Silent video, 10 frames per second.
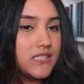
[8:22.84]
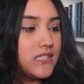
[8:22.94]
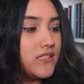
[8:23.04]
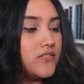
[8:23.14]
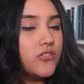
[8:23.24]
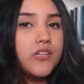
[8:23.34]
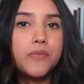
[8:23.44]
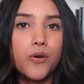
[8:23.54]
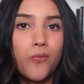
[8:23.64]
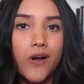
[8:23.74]
This is only
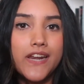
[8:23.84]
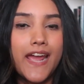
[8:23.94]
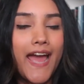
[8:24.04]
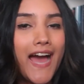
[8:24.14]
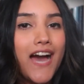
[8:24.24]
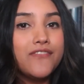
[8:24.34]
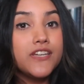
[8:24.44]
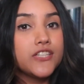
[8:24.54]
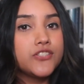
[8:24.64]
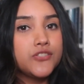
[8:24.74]
book 1. I have the
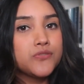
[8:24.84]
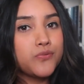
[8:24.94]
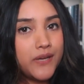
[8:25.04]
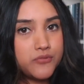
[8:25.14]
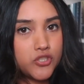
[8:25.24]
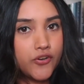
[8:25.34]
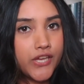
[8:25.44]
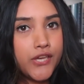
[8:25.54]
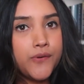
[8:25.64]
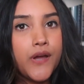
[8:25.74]
other 2, that's why I'm
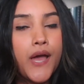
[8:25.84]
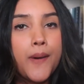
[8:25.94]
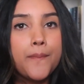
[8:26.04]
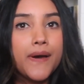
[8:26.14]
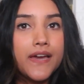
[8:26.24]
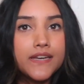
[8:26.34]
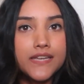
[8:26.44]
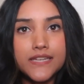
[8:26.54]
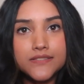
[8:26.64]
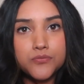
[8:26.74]
showing you, but
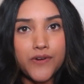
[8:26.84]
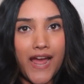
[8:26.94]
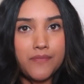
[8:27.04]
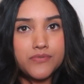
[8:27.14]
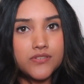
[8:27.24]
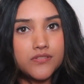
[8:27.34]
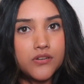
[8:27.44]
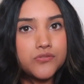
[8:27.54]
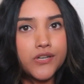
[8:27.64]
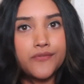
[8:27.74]
it's wrapped.
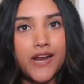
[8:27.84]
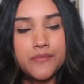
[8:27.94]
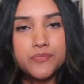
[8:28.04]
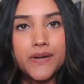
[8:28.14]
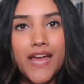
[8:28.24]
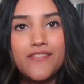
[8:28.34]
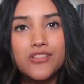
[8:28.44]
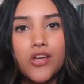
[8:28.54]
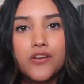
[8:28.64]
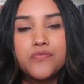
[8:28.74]
Those aren't wrapped, but I have a
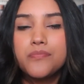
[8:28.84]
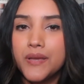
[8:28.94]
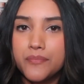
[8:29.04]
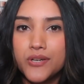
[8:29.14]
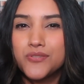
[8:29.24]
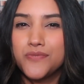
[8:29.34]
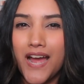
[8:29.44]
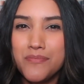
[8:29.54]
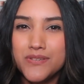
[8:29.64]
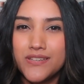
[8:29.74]
lot of my books
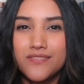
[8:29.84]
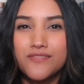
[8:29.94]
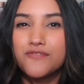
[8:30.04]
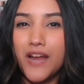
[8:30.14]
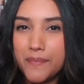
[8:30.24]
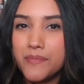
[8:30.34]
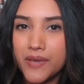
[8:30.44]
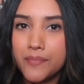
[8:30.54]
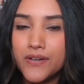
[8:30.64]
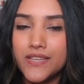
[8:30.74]
wrapped in wrapping
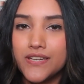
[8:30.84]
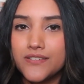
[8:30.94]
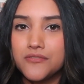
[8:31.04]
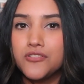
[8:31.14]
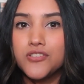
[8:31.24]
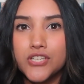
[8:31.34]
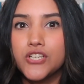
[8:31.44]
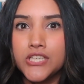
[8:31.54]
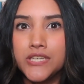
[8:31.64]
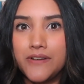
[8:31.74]
paper, like
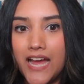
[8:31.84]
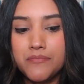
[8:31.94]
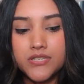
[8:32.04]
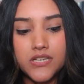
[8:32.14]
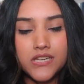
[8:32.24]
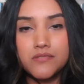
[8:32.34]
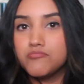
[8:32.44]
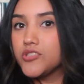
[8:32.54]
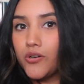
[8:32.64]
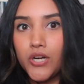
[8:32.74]
literally wrapped.
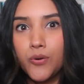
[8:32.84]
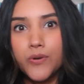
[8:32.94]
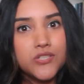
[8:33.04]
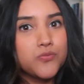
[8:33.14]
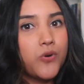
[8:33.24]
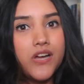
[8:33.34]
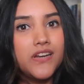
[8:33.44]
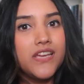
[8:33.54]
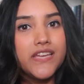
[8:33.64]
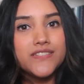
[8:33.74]
Don't know which
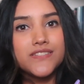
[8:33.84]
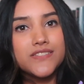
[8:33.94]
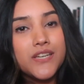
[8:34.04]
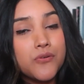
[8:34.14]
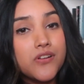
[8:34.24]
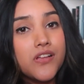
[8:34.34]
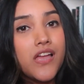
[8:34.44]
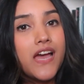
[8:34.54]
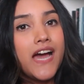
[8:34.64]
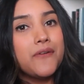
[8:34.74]
one is the sequel.
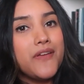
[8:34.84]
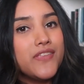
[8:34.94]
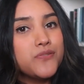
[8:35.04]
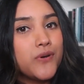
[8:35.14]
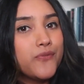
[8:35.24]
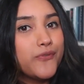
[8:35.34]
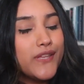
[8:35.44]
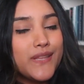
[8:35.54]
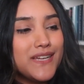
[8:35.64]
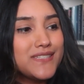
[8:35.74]
I read this one,
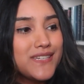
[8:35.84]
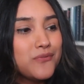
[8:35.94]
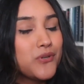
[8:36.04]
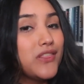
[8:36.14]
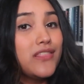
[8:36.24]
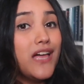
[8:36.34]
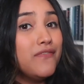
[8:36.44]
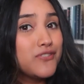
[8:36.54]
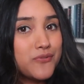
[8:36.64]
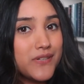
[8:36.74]
really liked it, would
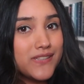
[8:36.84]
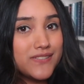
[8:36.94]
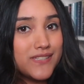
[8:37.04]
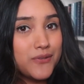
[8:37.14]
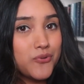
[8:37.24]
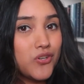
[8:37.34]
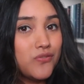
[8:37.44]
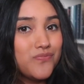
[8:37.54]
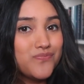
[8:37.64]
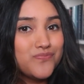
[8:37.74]
love to read the
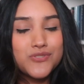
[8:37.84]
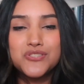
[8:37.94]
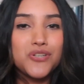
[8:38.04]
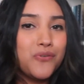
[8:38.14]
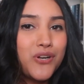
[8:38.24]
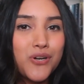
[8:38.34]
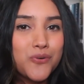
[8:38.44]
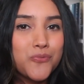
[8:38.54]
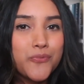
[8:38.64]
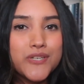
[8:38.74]
sequel. Don't know
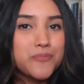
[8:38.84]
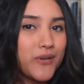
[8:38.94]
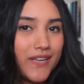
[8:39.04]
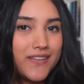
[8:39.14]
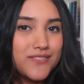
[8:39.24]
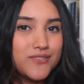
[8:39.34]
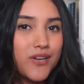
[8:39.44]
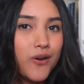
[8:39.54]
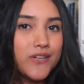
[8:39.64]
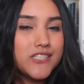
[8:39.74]
which book it is,
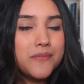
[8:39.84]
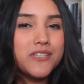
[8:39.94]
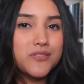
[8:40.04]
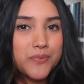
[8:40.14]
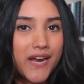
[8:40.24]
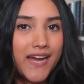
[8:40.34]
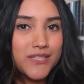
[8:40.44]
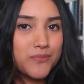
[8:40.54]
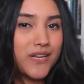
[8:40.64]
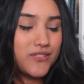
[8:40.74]
so it's gonna be a
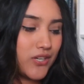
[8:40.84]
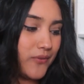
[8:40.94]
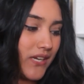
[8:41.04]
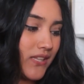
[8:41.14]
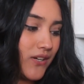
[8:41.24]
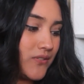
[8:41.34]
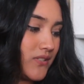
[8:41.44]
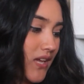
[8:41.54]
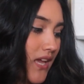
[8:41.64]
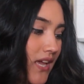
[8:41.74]
surprise when I start reading those.
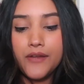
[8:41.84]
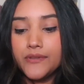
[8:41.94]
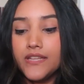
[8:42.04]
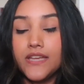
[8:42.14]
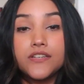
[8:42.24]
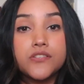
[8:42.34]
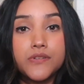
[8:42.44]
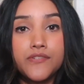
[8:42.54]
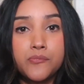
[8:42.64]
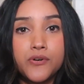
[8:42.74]
I really liked The
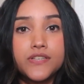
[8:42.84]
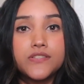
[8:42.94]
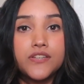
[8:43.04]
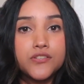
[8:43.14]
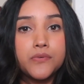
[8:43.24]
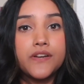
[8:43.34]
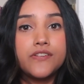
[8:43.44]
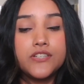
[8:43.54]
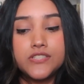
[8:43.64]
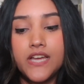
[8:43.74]
Raven Boys, so I do want to
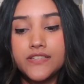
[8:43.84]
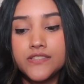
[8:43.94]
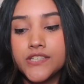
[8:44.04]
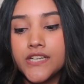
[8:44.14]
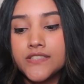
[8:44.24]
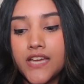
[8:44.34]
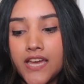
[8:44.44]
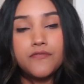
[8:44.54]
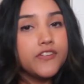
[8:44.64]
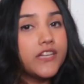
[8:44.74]
finish that series.
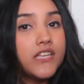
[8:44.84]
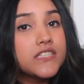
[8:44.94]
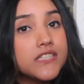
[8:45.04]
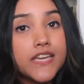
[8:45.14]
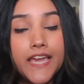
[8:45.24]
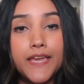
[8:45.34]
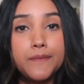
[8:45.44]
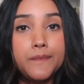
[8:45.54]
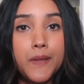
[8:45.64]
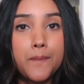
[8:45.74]
I'm very late to the
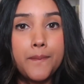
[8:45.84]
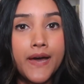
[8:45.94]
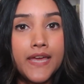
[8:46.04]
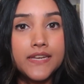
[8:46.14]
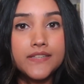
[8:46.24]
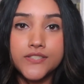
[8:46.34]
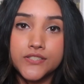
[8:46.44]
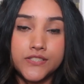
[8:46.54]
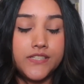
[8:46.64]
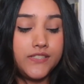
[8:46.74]
game, but it's a
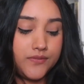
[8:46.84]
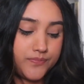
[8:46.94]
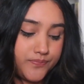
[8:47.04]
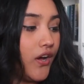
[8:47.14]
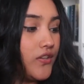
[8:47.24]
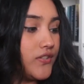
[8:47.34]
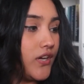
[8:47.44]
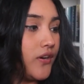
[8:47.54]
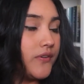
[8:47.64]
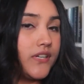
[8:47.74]
good series.
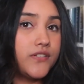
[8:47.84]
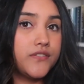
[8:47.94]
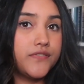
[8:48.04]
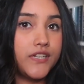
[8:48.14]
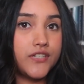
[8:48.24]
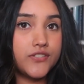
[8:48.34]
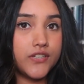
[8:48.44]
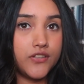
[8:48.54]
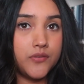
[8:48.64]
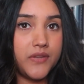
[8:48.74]
Also need to finish
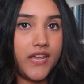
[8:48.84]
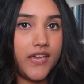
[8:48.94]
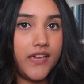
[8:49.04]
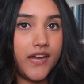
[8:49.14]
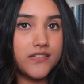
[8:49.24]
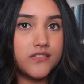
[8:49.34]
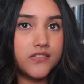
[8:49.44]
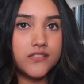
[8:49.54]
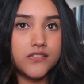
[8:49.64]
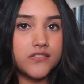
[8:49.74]
Illuminate.
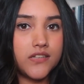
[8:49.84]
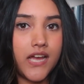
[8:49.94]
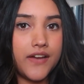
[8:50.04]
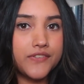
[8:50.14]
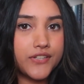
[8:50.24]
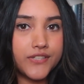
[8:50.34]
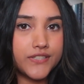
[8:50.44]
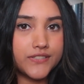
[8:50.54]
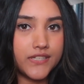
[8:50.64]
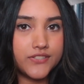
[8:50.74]
This doesn't have the
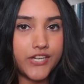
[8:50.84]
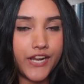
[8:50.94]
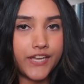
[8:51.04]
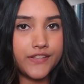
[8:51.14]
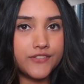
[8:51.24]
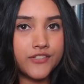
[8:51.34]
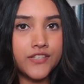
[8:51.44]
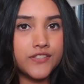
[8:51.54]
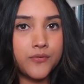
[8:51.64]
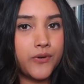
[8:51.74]
clear dust jacket. This
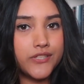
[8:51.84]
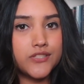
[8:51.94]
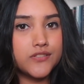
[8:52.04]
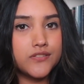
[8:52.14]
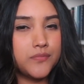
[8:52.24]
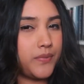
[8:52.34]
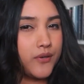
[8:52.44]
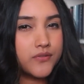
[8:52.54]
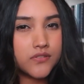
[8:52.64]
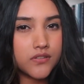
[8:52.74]
isn't what it's
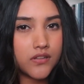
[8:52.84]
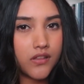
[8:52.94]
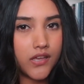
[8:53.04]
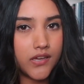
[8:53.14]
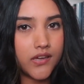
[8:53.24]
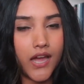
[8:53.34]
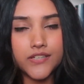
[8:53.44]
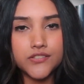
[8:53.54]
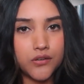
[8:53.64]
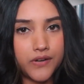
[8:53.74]
supposed to look like. I
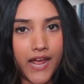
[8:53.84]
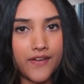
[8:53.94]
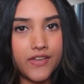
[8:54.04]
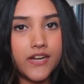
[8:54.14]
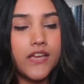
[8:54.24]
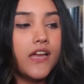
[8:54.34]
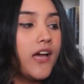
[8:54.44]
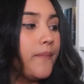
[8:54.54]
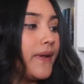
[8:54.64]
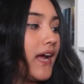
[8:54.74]
don't have it,
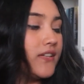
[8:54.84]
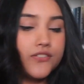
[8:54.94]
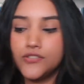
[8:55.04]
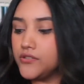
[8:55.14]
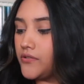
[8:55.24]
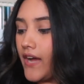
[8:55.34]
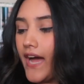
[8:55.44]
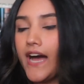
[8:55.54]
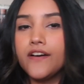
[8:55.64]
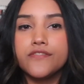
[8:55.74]
but I do
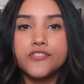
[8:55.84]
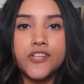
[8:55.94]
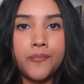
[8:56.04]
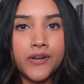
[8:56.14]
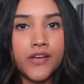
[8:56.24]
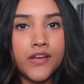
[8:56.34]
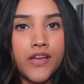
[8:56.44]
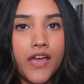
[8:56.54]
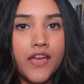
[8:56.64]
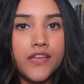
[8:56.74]
have Gemina
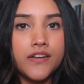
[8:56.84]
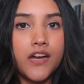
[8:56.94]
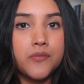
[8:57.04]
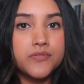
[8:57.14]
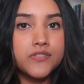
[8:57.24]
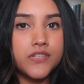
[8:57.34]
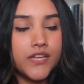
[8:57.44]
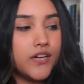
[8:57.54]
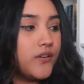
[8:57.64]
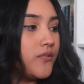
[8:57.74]
and
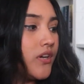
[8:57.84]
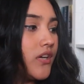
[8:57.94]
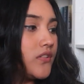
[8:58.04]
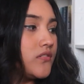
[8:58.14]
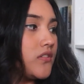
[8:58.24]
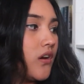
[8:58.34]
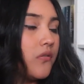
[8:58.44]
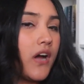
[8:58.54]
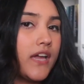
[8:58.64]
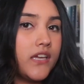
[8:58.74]
Obsidio,
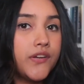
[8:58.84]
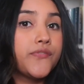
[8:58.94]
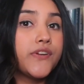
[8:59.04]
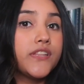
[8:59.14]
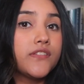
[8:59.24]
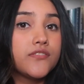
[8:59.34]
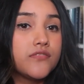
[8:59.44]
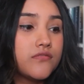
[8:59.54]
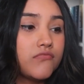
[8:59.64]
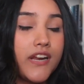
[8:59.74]
so I can read
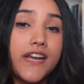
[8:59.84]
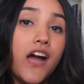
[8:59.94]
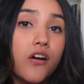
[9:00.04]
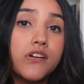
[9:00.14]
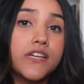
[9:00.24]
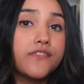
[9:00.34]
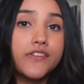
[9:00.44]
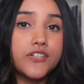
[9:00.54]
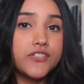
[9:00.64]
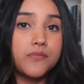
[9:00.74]
this right now. I could
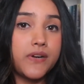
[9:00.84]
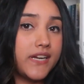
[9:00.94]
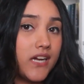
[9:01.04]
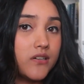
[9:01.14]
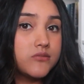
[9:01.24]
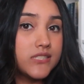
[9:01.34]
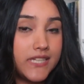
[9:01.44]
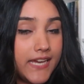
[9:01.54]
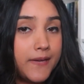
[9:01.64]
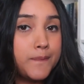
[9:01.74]
finish them right now
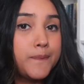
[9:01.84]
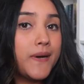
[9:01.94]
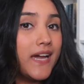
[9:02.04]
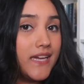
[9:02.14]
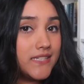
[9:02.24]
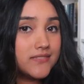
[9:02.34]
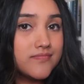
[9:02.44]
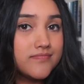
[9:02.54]
today, but